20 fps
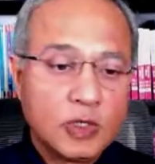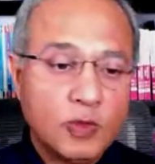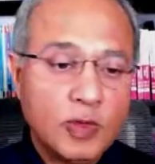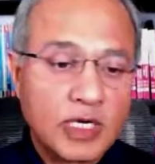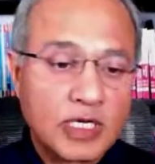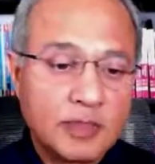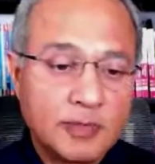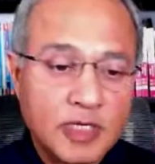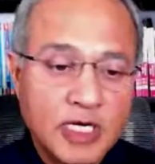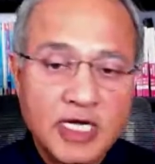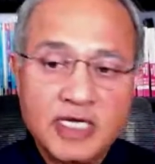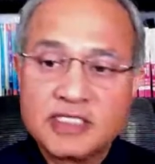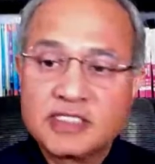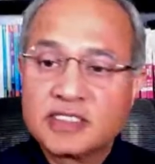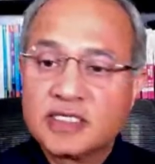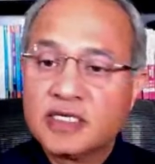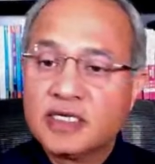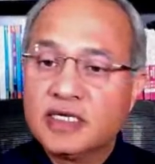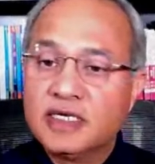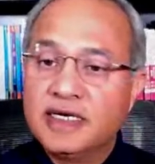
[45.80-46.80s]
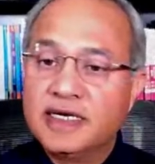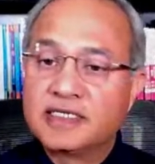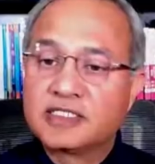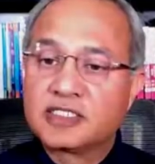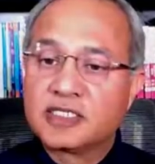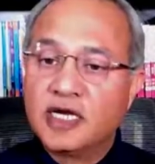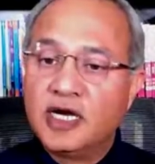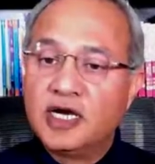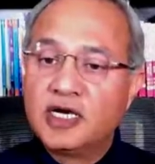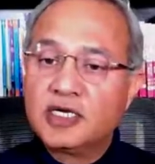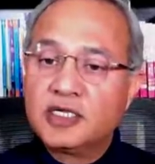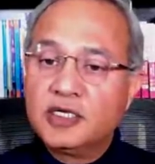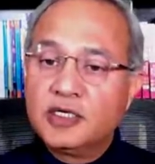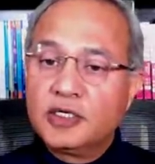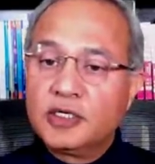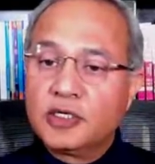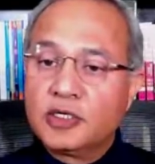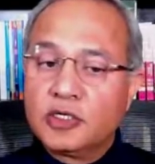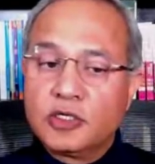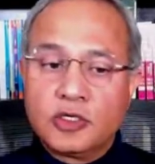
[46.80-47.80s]
Welcome guys, let's start.
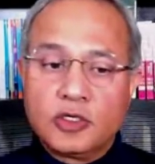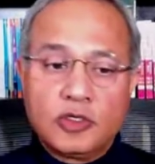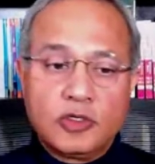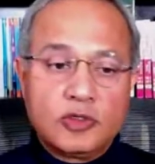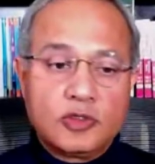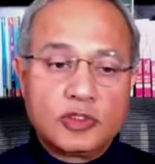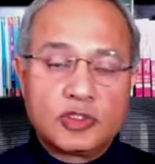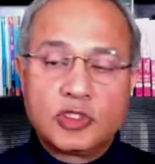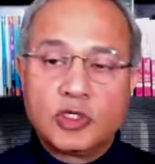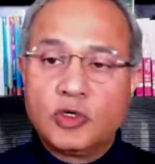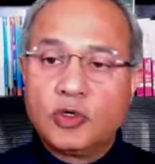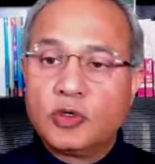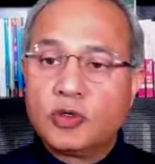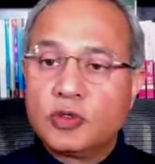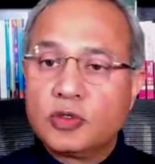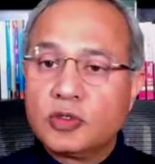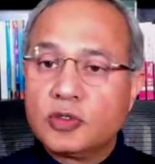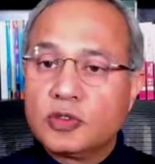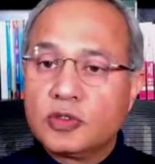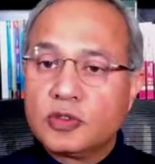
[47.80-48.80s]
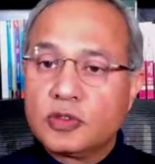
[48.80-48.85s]
So